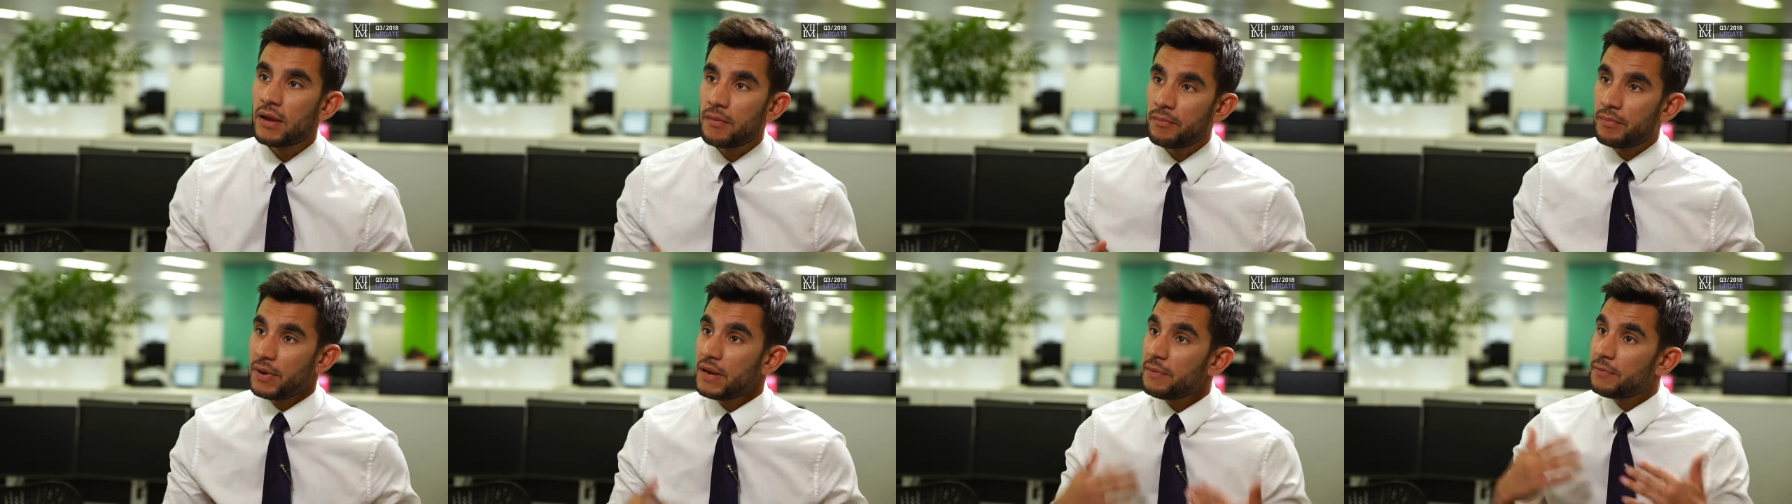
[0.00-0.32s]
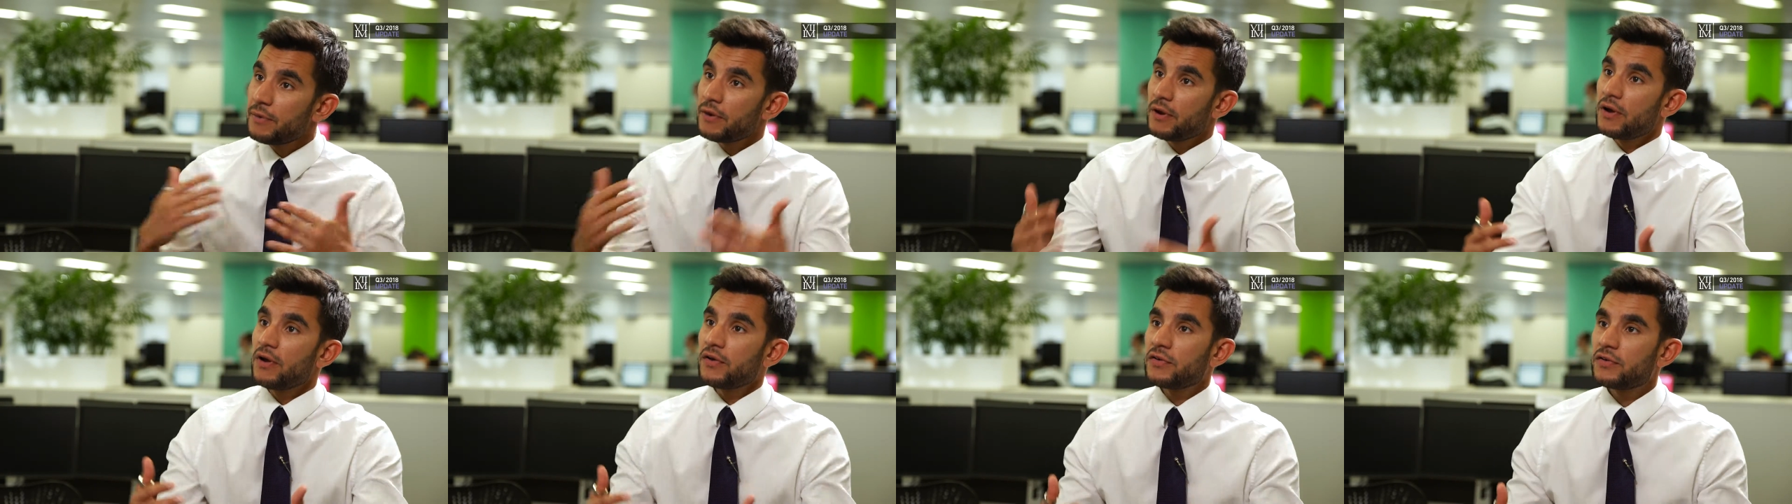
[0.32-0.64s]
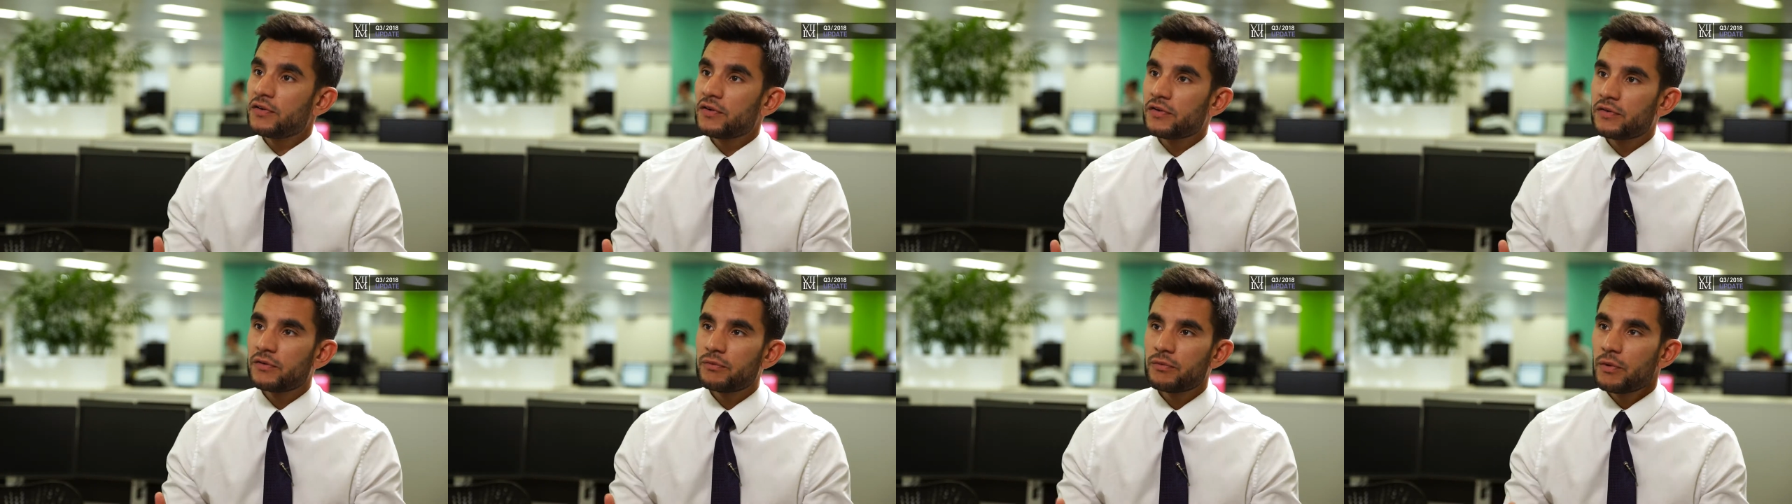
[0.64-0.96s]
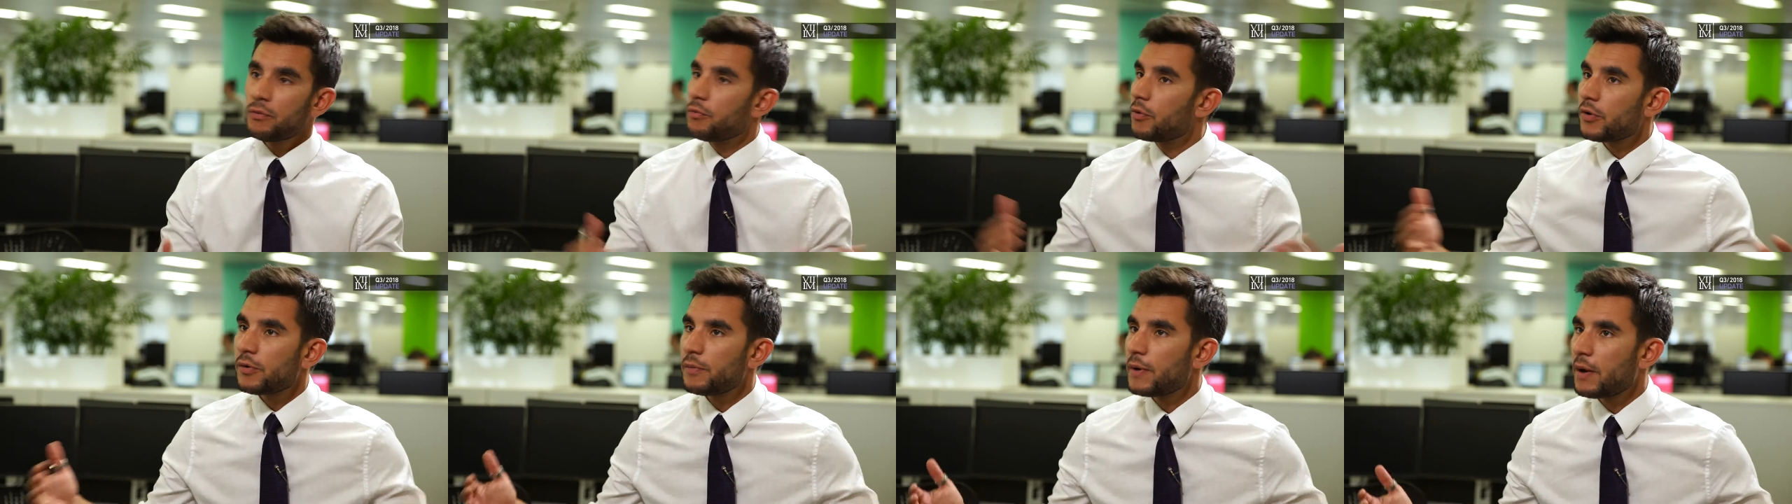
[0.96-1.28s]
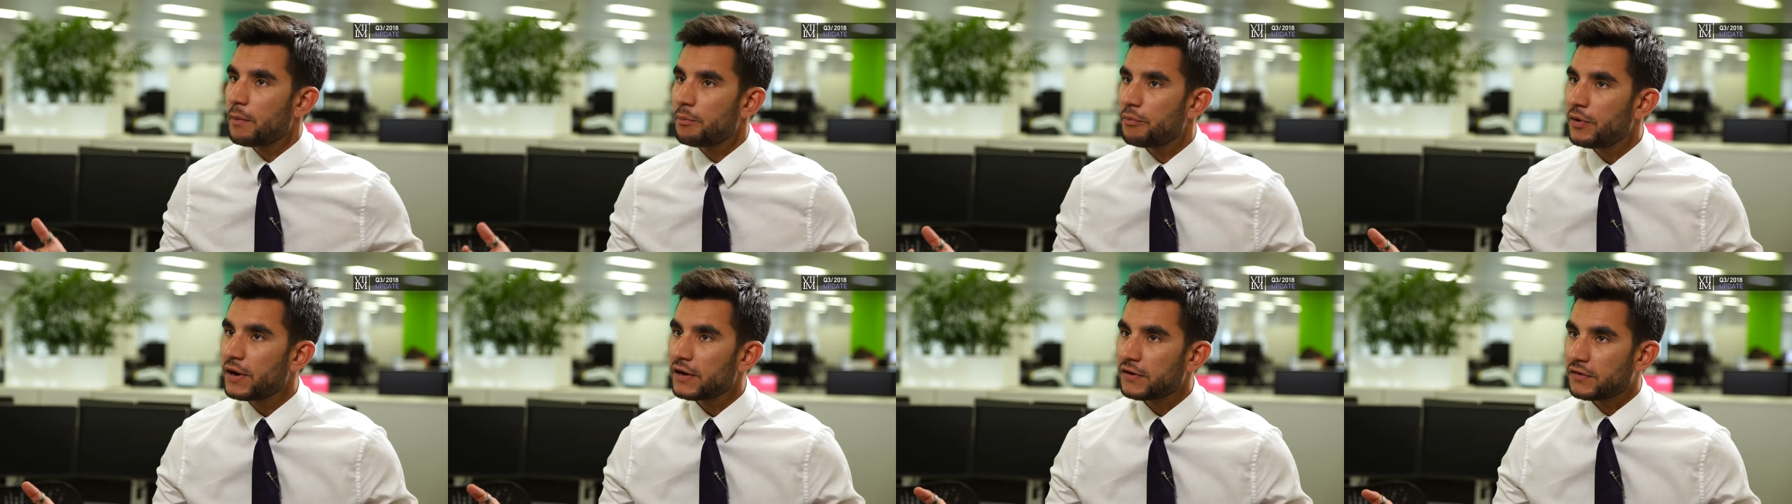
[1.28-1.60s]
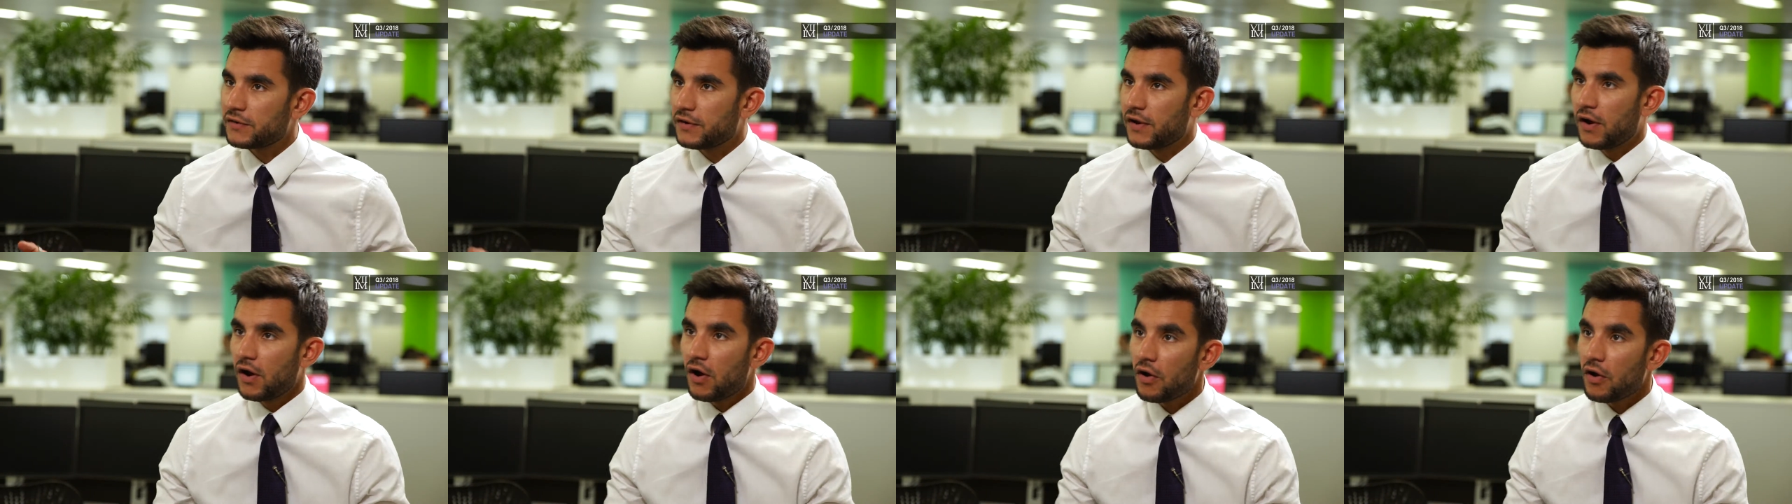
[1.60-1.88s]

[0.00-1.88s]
People ask us, well, what about Brexit?